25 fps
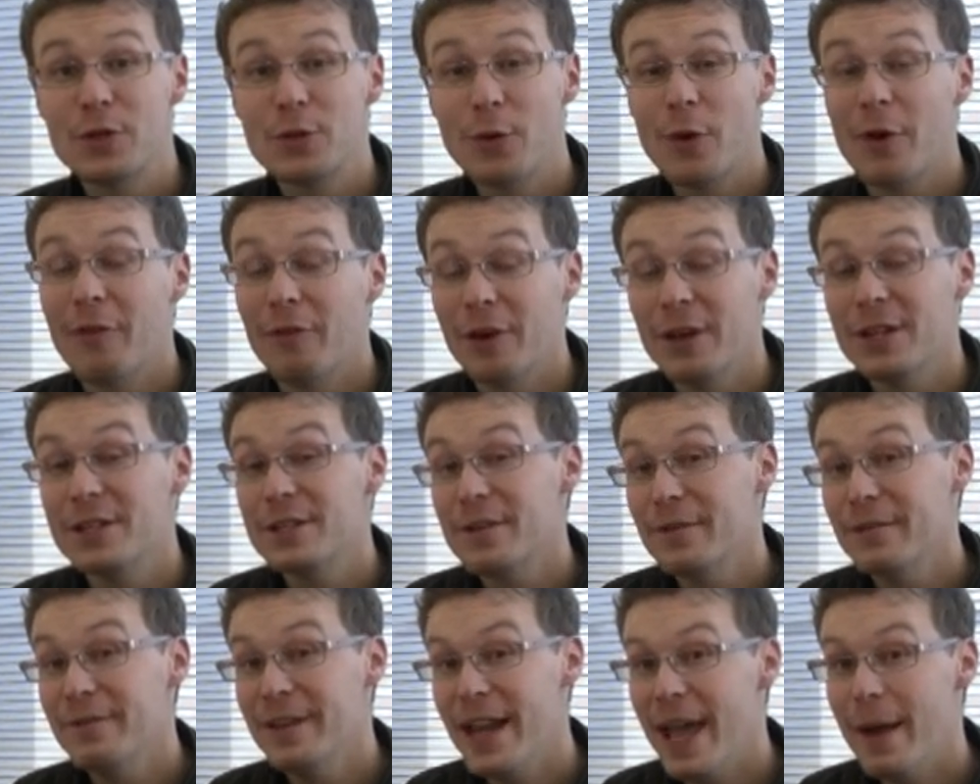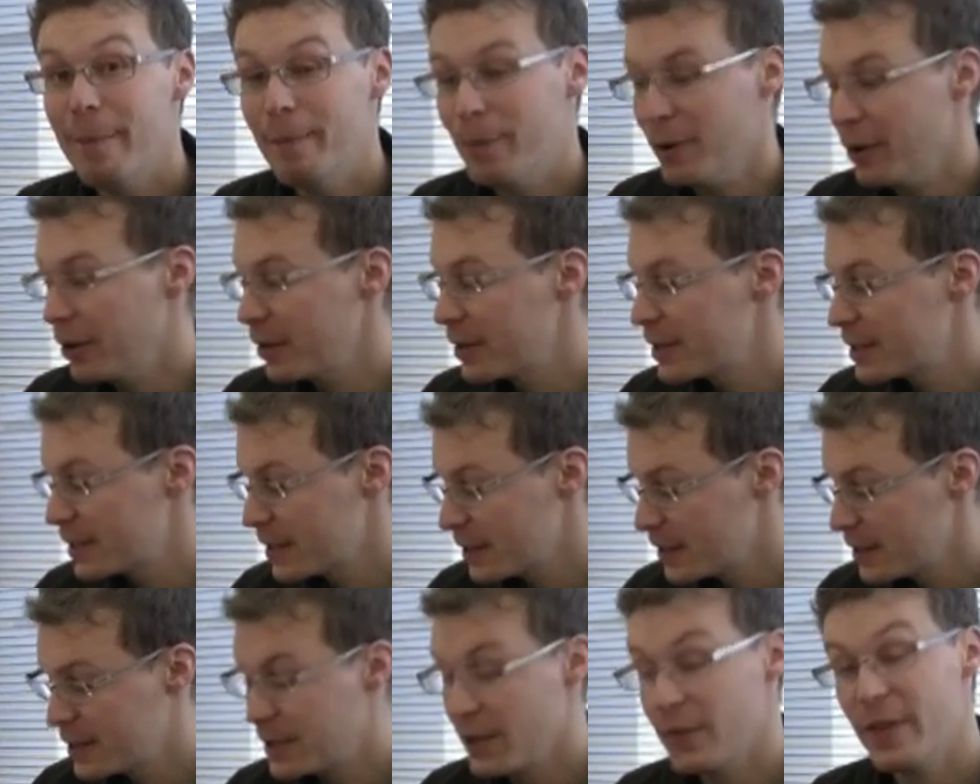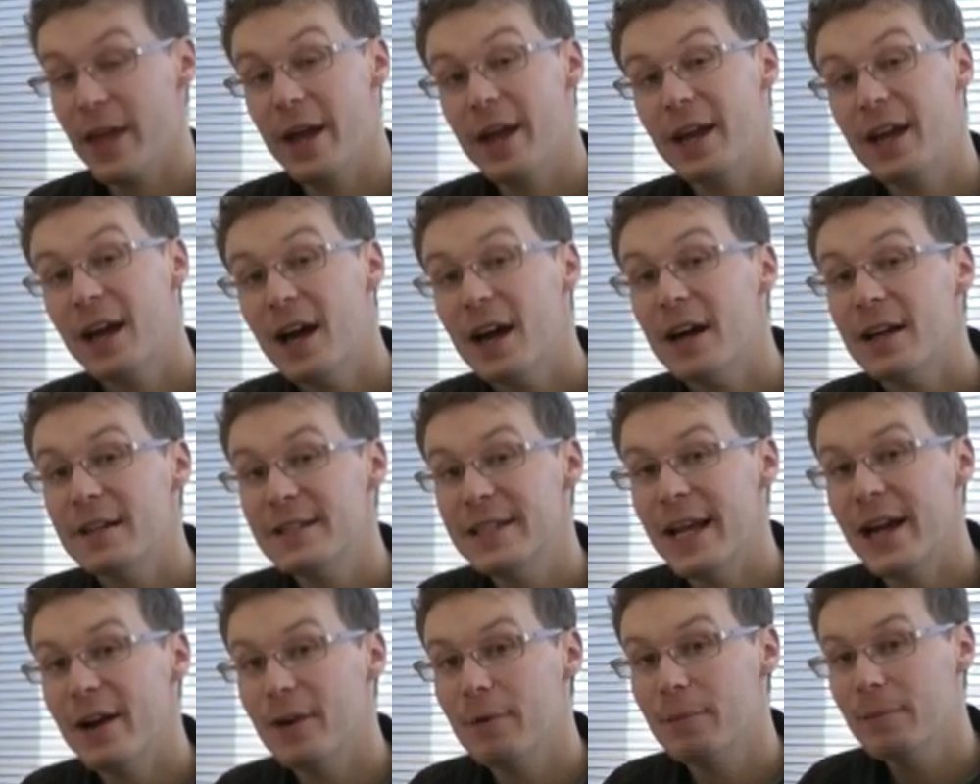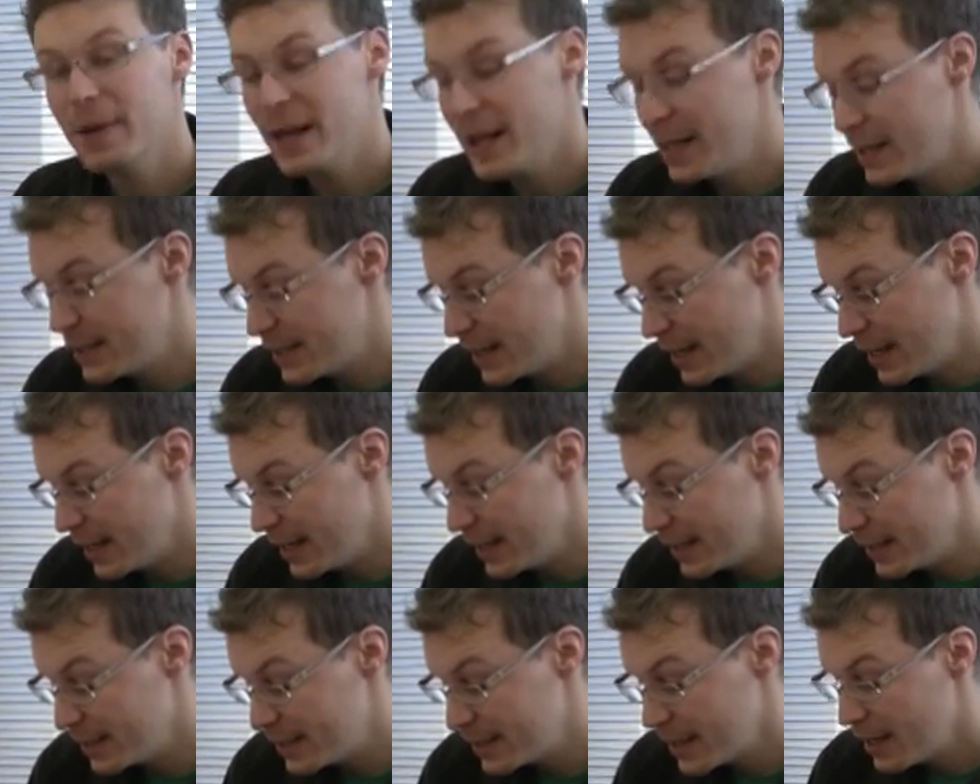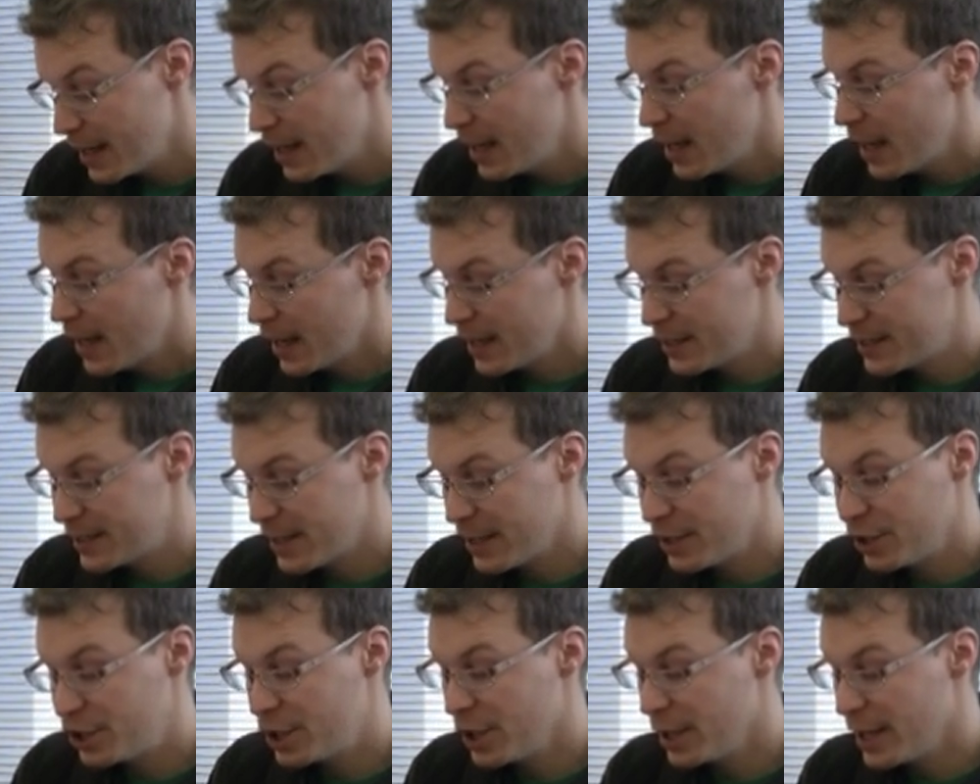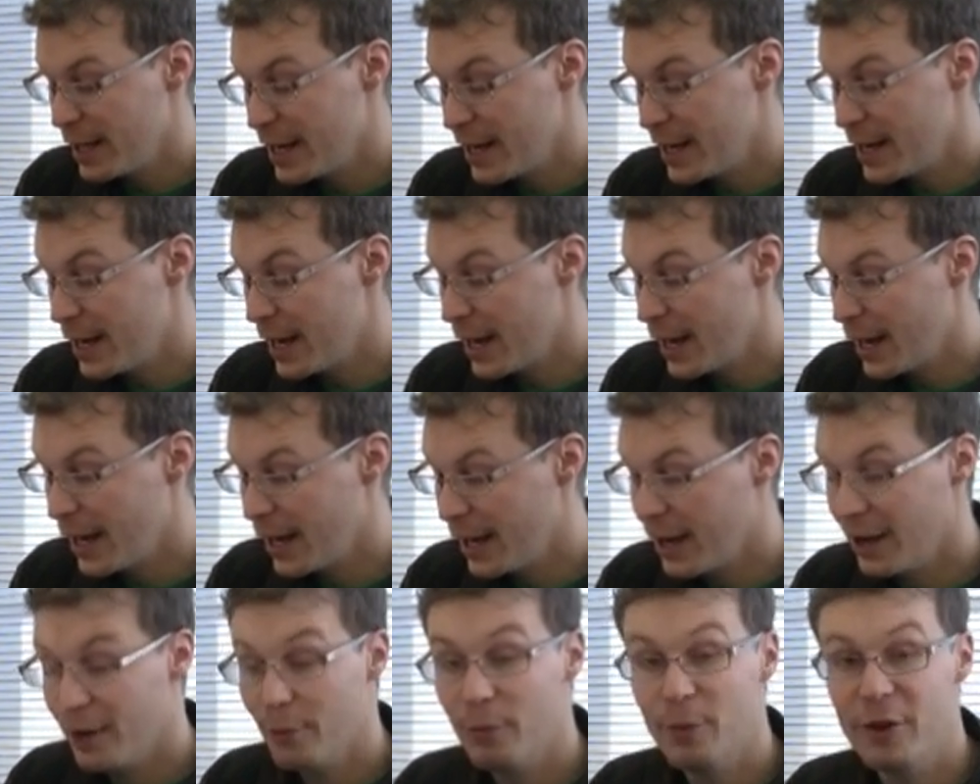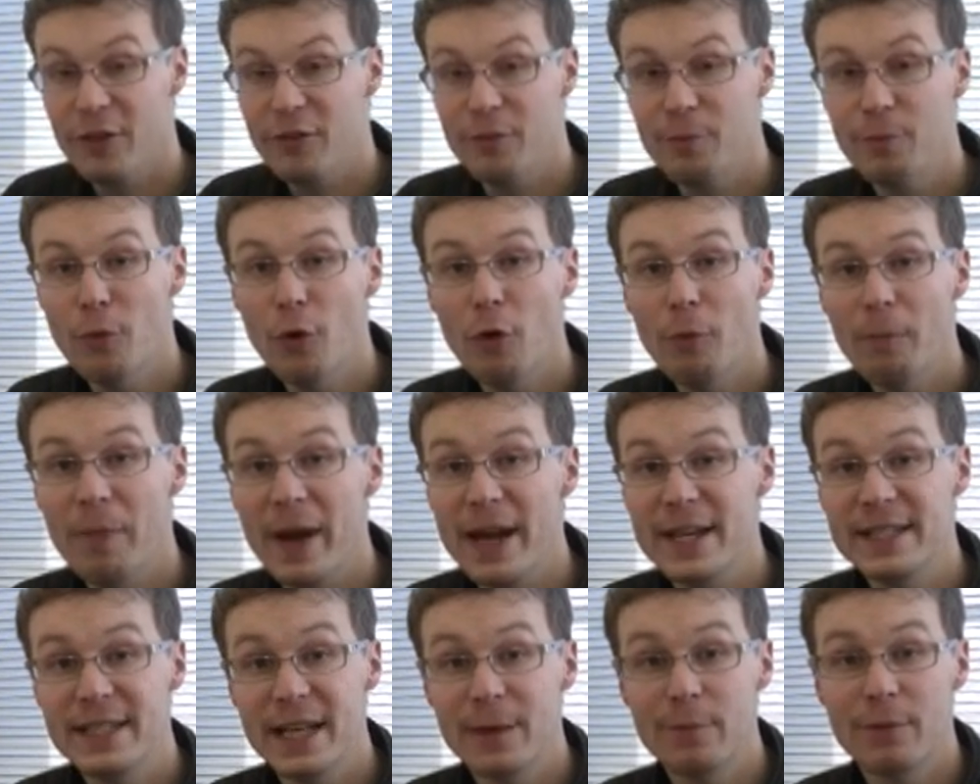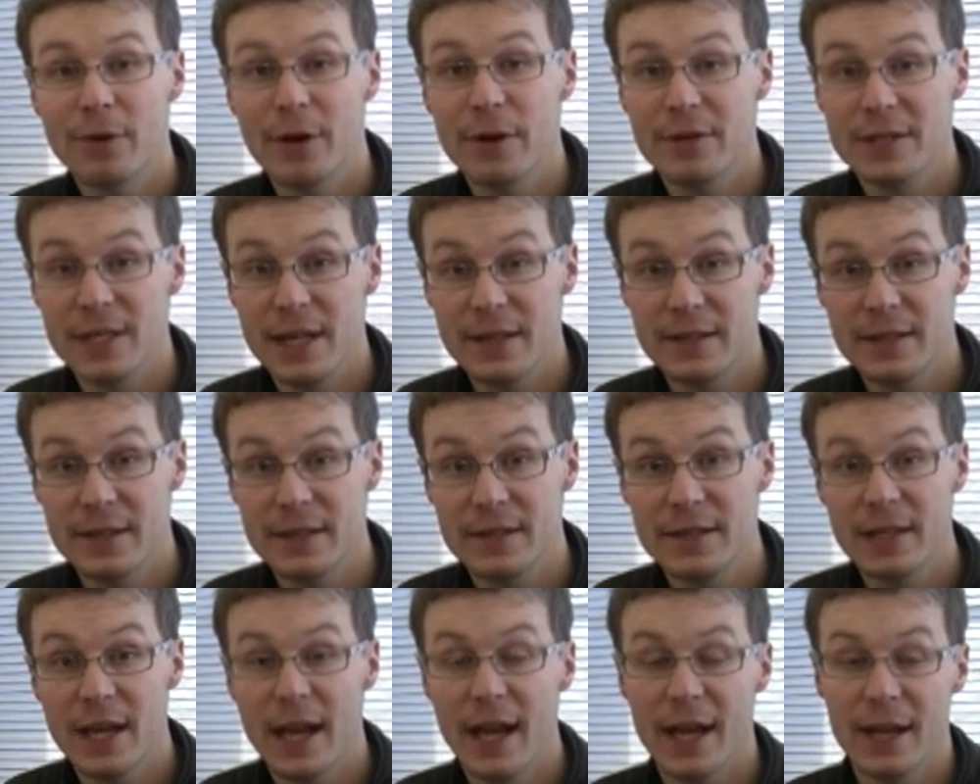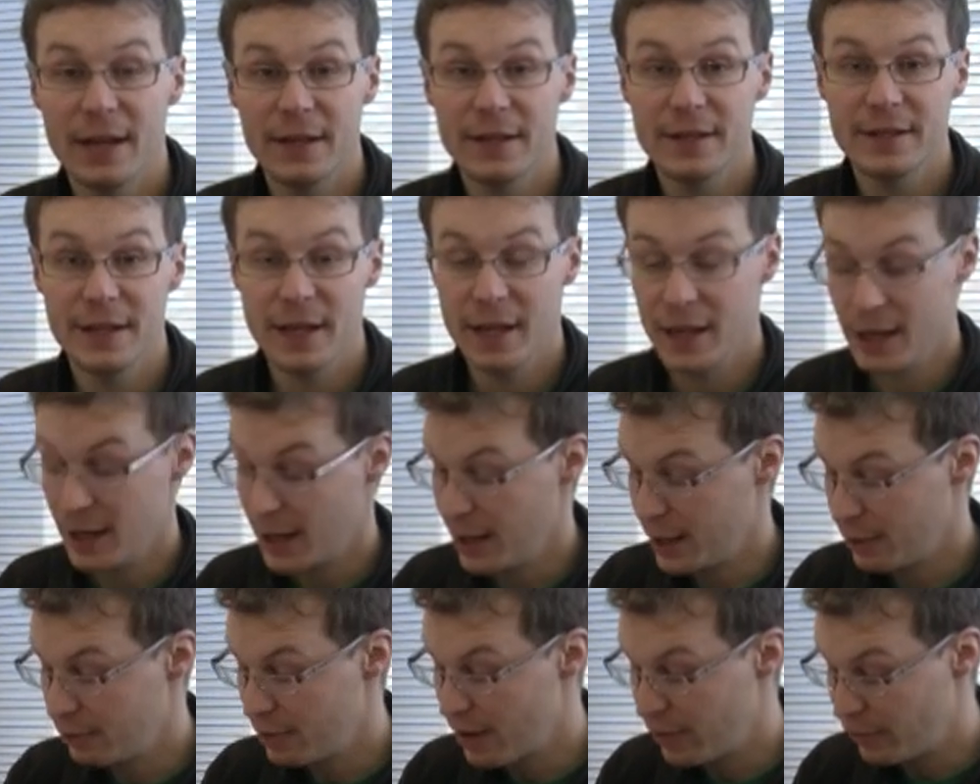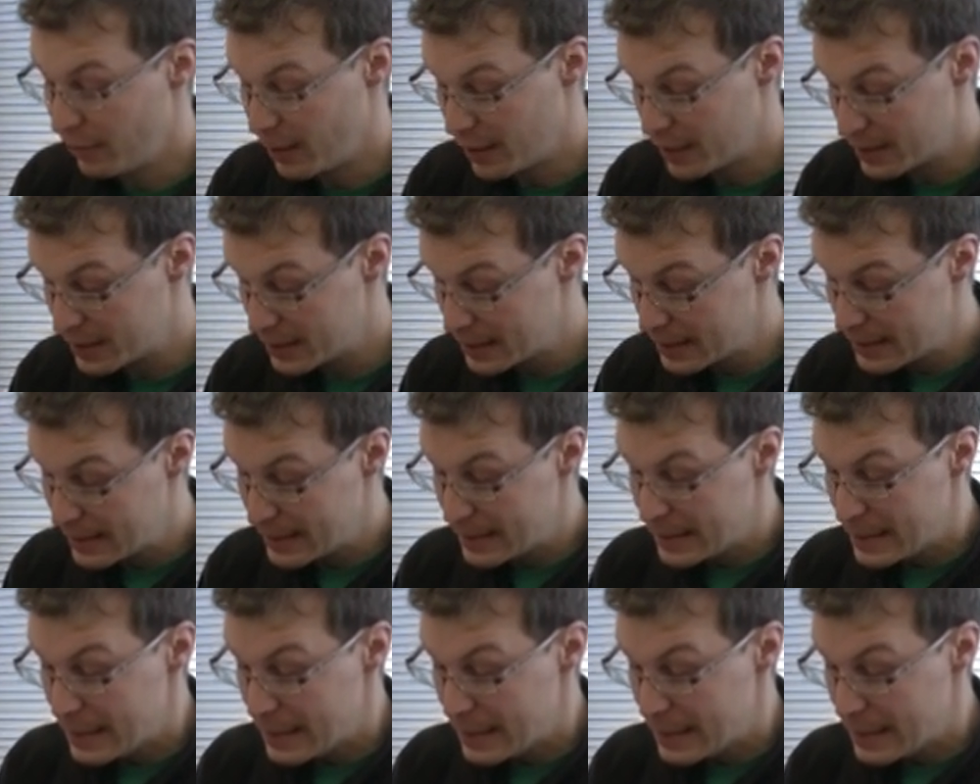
equivalents of netbooks, so they're cut down PCs essentially with more basic processors and graphics.